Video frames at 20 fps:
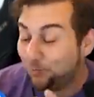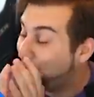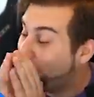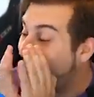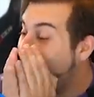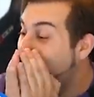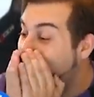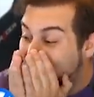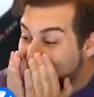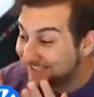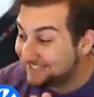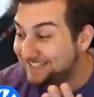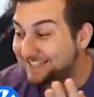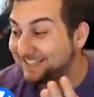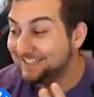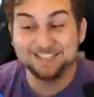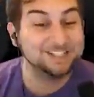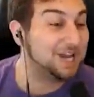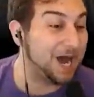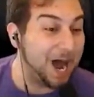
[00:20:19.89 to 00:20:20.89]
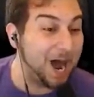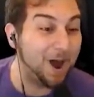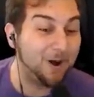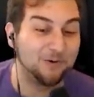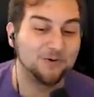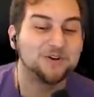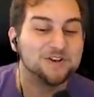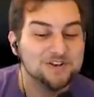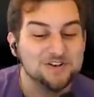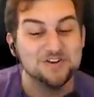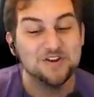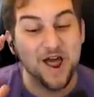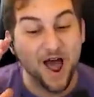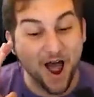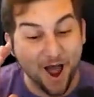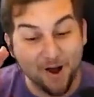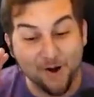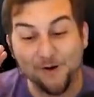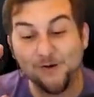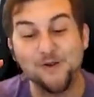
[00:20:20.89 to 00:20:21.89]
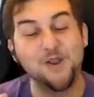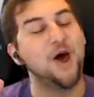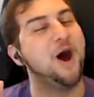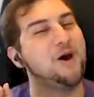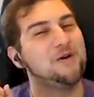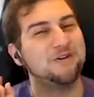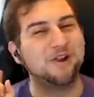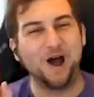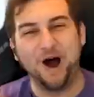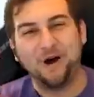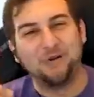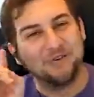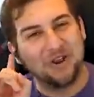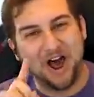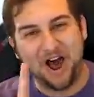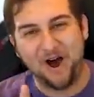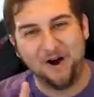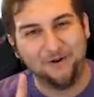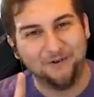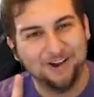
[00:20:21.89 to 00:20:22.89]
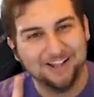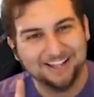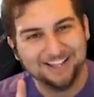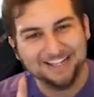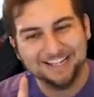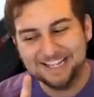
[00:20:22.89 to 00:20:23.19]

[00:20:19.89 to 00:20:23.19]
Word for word: What? No! No, no, no, no!